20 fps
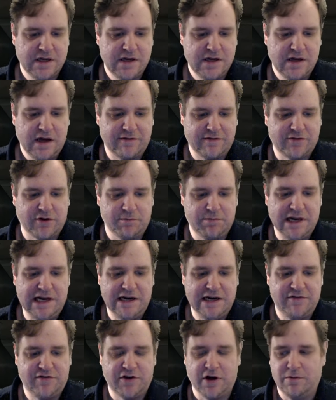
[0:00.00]
I've
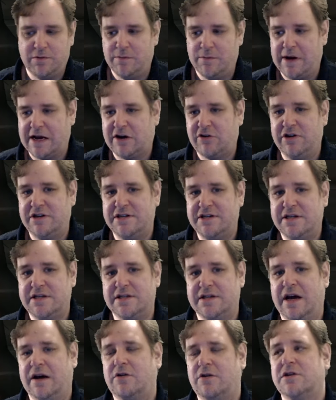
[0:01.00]
completely forgotten what my crit is
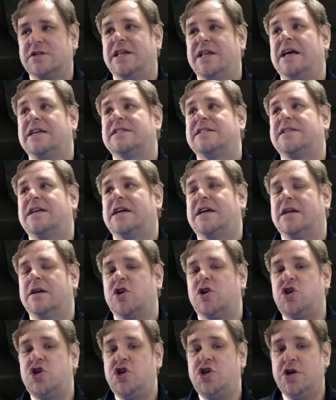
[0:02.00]
now because that's taken a
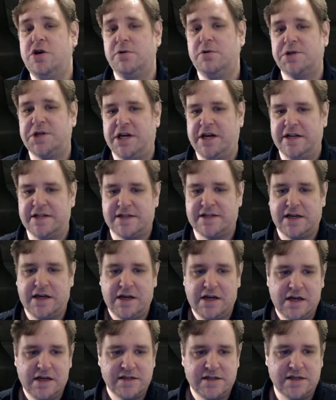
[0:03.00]
huge hit
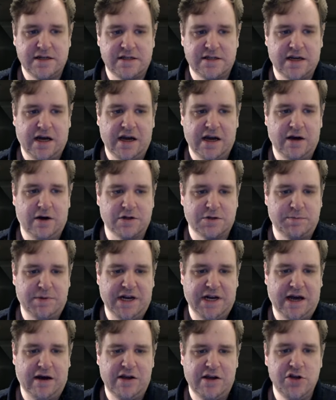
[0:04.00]
since Nighthold's been out.